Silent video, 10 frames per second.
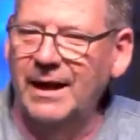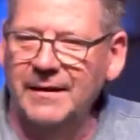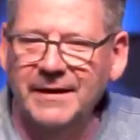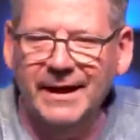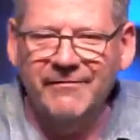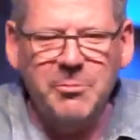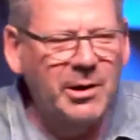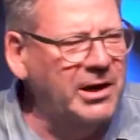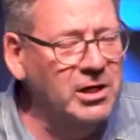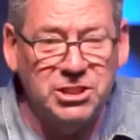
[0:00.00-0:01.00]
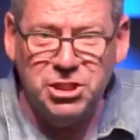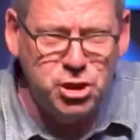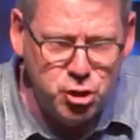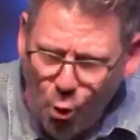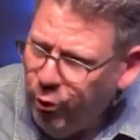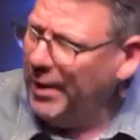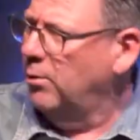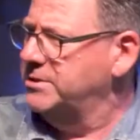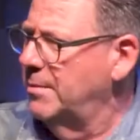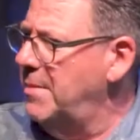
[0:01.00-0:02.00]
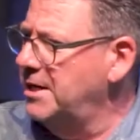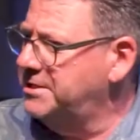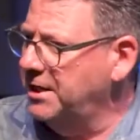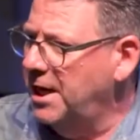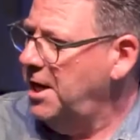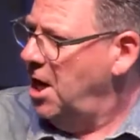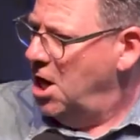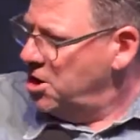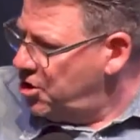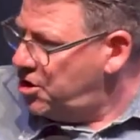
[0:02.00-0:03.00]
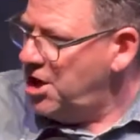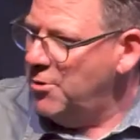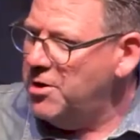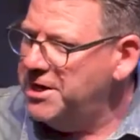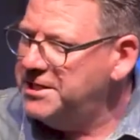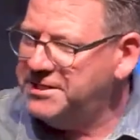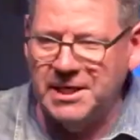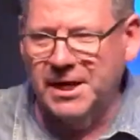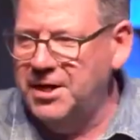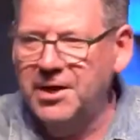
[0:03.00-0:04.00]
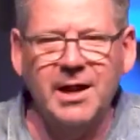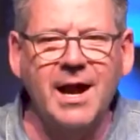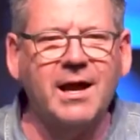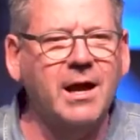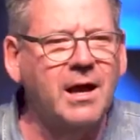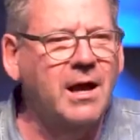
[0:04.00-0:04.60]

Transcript: And then everybody goes, yo, that was amazing, eh? Did you hear what he said? And you go like,